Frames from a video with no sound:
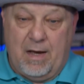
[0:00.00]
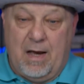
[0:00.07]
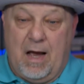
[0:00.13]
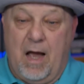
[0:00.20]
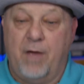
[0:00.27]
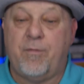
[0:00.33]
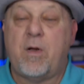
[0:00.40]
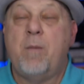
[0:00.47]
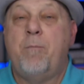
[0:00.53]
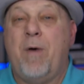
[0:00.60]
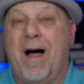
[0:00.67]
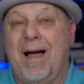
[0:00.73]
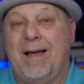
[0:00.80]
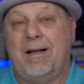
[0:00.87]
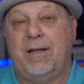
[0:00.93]
I've
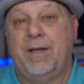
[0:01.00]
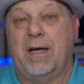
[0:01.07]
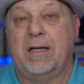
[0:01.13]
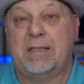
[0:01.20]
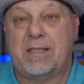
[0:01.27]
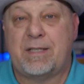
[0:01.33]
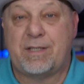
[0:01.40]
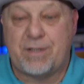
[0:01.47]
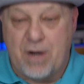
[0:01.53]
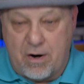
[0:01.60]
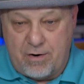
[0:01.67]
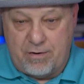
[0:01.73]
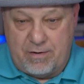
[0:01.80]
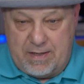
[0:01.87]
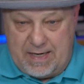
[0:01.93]
compiled a
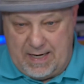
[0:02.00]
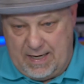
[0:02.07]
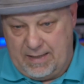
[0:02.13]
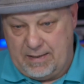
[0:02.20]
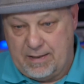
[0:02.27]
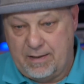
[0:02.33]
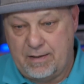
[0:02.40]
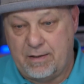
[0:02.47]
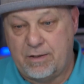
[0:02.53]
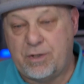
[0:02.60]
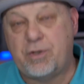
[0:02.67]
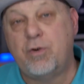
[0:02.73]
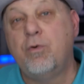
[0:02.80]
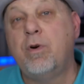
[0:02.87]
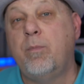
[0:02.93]
starter kit
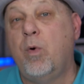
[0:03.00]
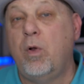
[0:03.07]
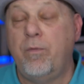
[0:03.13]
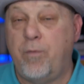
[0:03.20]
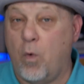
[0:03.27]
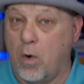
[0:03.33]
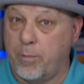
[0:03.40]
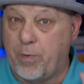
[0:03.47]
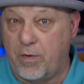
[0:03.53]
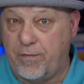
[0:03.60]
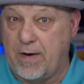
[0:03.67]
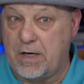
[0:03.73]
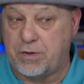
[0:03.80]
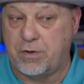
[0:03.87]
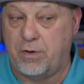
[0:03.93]
suitable for
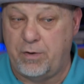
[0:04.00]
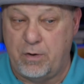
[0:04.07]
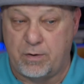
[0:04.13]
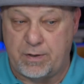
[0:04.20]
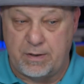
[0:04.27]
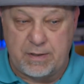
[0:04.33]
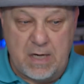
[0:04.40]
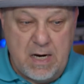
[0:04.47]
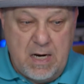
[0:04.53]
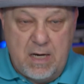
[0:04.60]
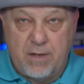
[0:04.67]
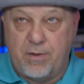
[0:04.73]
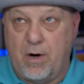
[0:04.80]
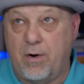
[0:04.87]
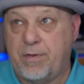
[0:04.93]
professional uses.
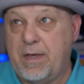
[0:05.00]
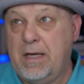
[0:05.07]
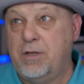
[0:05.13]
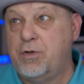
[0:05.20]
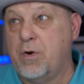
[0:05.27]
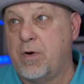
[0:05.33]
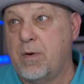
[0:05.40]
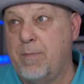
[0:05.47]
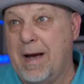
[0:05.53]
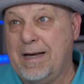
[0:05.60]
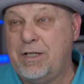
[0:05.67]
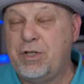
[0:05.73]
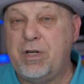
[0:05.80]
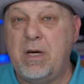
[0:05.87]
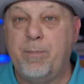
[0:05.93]
There are things you can
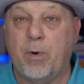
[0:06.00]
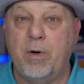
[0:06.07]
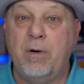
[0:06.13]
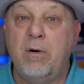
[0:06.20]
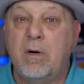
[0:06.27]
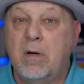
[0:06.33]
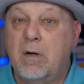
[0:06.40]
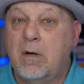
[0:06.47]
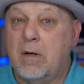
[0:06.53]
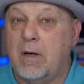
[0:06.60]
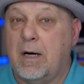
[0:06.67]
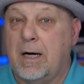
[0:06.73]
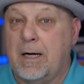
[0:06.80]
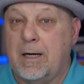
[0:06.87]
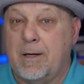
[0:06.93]
buy cheaper,
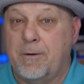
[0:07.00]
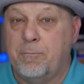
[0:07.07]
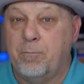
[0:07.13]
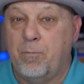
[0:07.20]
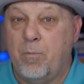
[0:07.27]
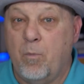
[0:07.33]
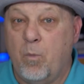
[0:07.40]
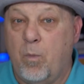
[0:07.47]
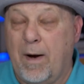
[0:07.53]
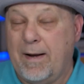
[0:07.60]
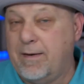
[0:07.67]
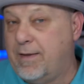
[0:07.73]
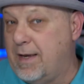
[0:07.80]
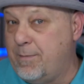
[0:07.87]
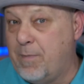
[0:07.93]

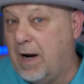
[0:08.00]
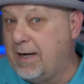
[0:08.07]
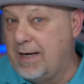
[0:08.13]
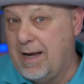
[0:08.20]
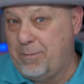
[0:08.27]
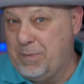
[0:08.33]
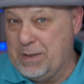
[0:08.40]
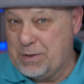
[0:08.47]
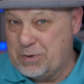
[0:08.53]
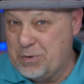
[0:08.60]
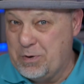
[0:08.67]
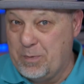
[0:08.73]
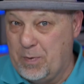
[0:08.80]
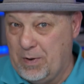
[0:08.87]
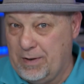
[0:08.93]
but they might not be
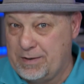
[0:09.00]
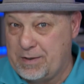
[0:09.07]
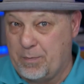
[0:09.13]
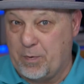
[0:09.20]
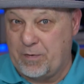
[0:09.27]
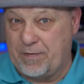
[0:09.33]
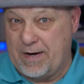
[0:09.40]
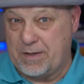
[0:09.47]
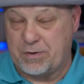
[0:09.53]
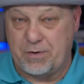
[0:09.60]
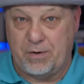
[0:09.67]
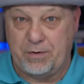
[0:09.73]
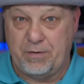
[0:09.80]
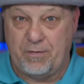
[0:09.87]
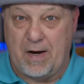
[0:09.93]
suitable as a
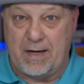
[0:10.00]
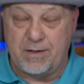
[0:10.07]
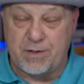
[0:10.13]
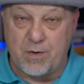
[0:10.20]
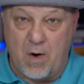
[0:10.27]
professional device.